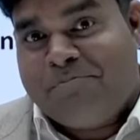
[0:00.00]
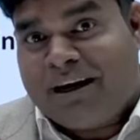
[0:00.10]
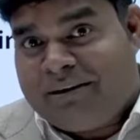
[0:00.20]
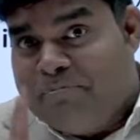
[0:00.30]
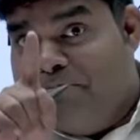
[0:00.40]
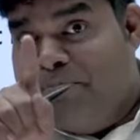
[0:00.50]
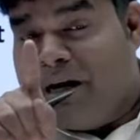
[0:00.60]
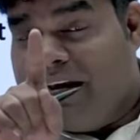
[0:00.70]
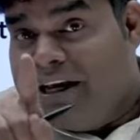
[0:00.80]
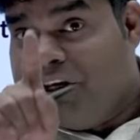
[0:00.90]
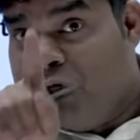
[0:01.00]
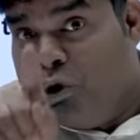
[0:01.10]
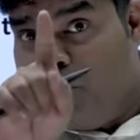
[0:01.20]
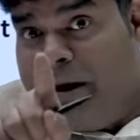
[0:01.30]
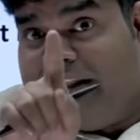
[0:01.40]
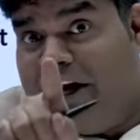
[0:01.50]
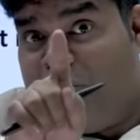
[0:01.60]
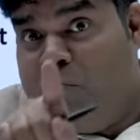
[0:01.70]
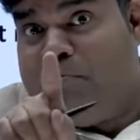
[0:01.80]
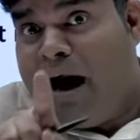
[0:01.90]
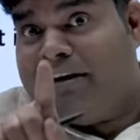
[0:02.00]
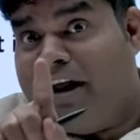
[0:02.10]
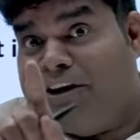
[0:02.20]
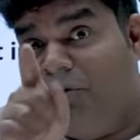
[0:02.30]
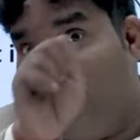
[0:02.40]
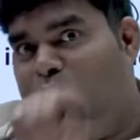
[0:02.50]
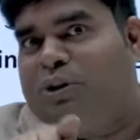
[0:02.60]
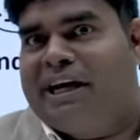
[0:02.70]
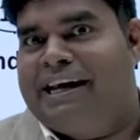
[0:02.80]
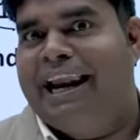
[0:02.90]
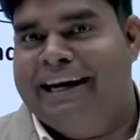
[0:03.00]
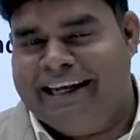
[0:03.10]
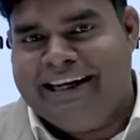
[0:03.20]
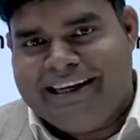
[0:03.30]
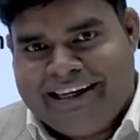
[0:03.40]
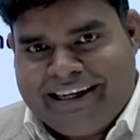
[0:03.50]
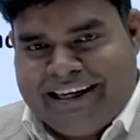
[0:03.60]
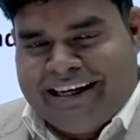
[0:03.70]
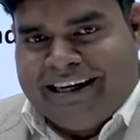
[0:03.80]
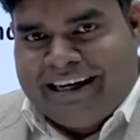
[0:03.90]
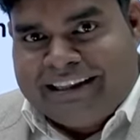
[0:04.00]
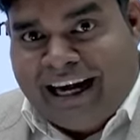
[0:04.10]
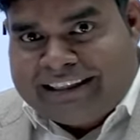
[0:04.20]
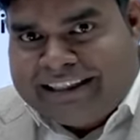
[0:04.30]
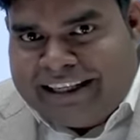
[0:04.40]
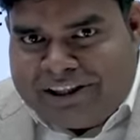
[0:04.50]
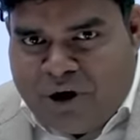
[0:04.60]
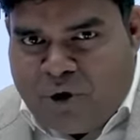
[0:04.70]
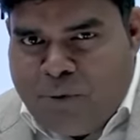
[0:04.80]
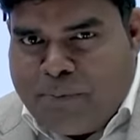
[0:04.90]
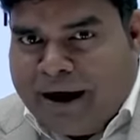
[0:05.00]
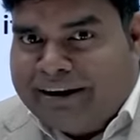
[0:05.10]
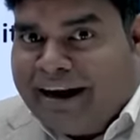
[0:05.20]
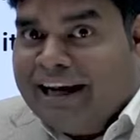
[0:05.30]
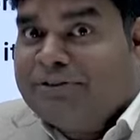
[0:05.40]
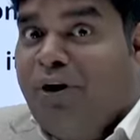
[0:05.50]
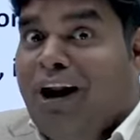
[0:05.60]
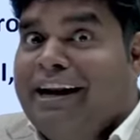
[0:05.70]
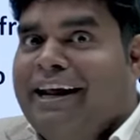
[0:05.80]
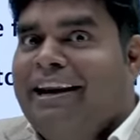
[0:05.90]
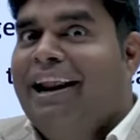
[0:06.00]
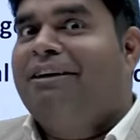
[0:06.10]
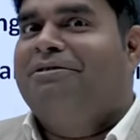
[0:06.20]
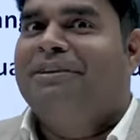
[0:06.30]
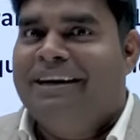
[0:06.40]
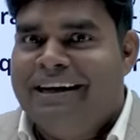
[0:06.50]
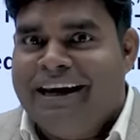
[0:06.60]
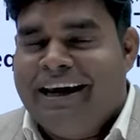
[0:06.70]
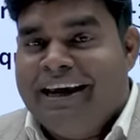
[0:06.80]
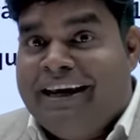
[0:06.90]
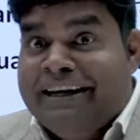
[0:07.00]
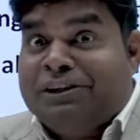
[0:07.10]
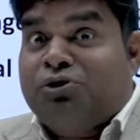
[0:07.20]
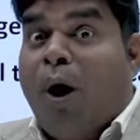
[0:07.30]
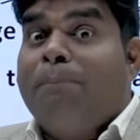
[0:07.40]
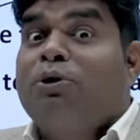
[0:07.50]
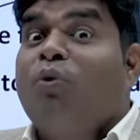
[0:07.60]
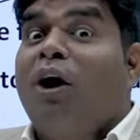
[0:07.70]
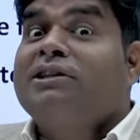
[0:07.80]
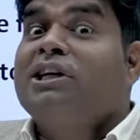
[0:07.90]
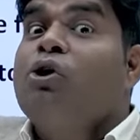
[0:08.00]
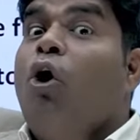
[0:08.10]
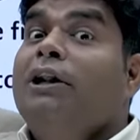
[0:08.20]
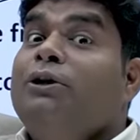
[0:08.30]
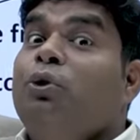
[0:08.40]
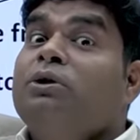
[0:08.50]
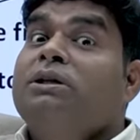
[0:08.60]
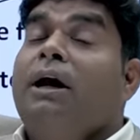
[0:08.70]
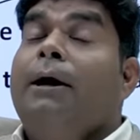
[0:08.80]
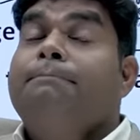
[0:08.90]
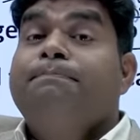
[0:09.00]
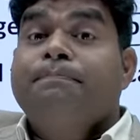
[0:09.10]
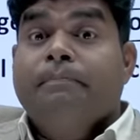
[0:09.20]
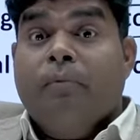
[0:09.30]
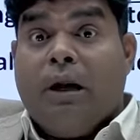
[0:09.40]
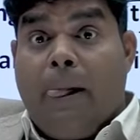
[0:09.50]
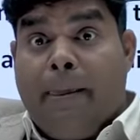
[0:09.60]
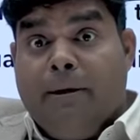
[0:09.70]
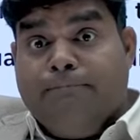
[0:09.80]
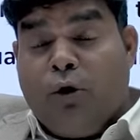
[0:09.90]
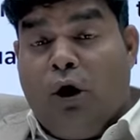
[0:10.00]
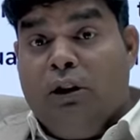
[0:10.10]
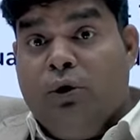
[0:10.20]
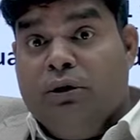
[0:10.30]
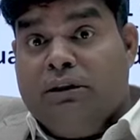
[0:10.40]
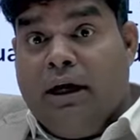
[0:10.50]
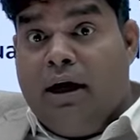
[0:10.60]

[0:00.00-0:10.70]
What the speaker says: But you being the room partner, you know the reality that since your room partner has fallen in love, he stopped watching all those movies